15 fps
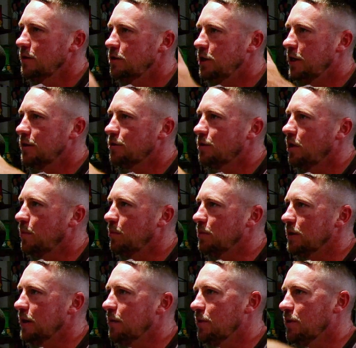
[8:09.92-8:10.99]
Jigger's the
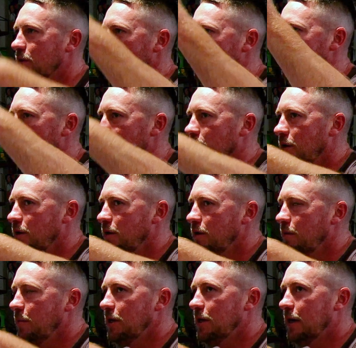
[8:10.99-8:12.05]
opposite, because
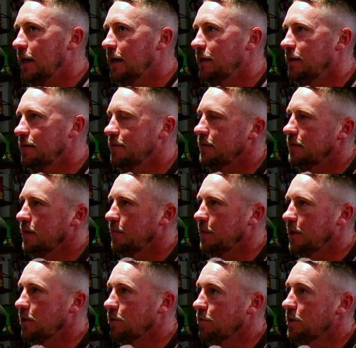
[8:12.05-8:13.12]
I mean
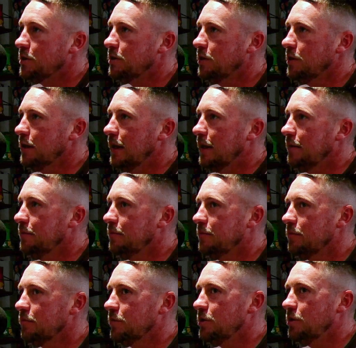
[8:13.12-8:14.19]
Christian
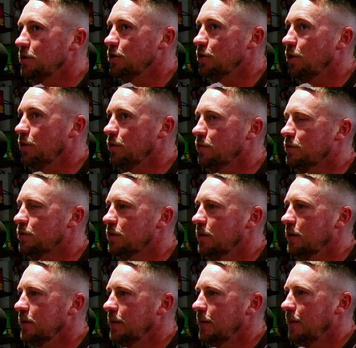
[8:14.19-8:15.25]
Jones,
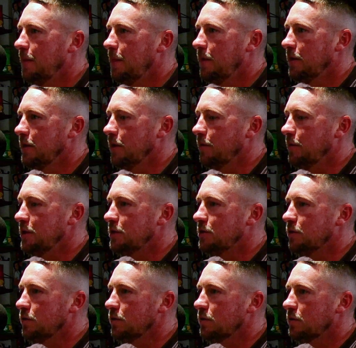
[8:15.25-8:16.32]
you know, he's
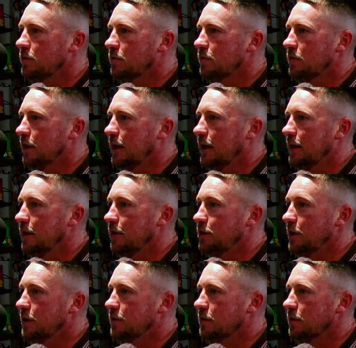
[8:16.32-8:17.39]
took like a
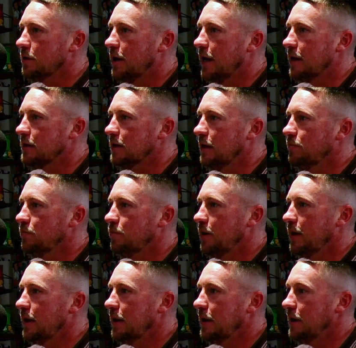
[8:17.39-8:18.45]
jigger to the next level
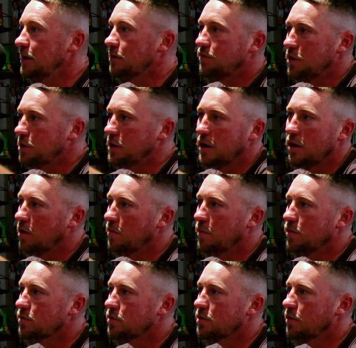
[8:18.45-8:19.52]
where he's fishing it
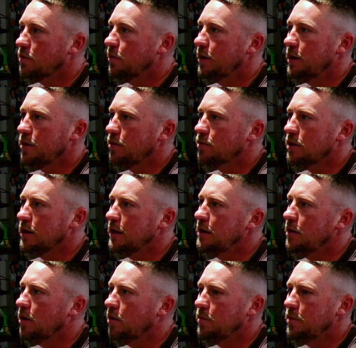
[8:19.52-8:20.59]
almost, so when you go to
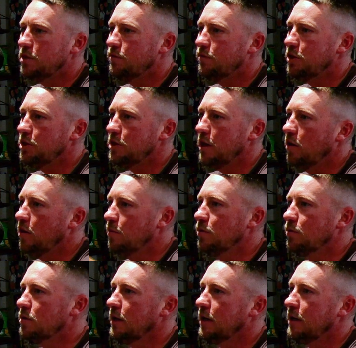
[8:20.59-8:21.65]
Lindholm, he's fishing it
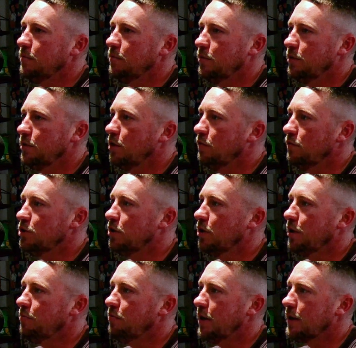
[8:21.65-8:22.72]
almost like you would an
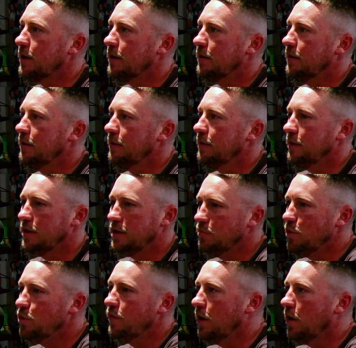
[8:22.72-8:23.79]
overshotted rig, and he's
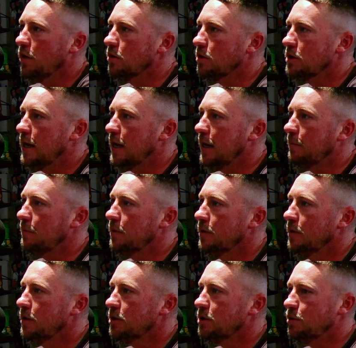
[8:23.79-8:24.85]
moving it all the time.
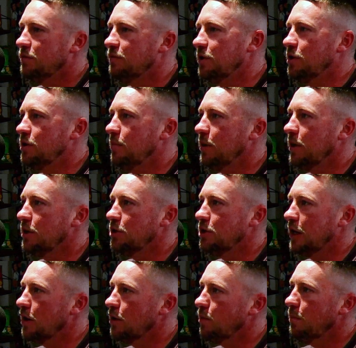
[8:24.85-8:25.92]
So he's fishing a bigger
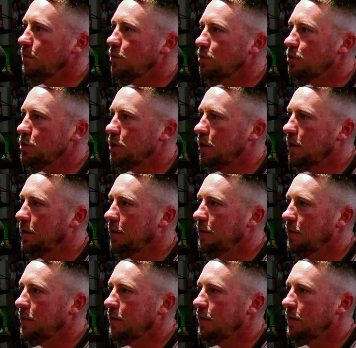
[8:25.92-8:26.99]
jigger with more shot on,
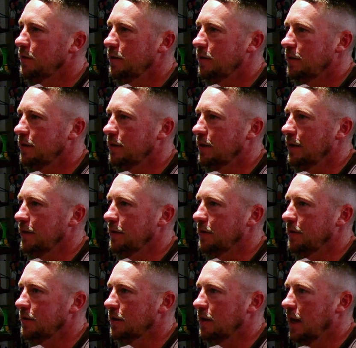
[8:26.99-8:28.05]

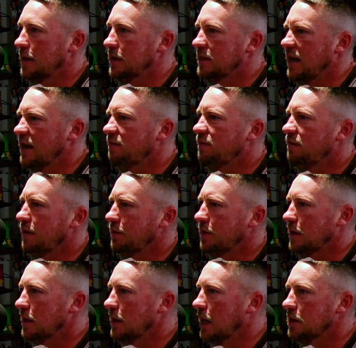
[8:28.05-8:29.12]
and like, say, I
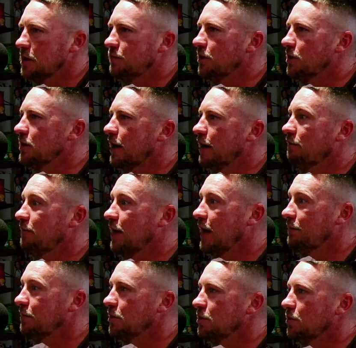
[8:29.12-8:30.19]
think he likes to fish, say, a
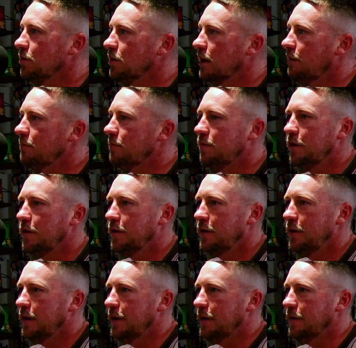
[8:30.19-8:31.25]
5 inch hook length,
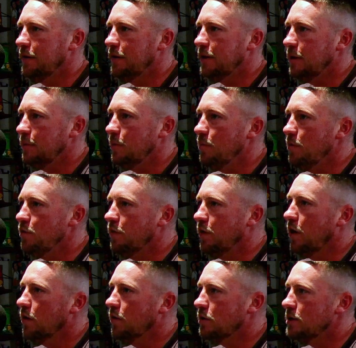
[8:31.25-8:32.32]
and he'd be moving
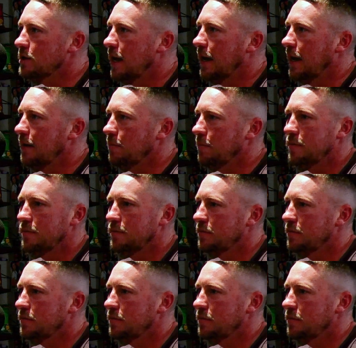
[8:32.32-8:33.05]
it all the time.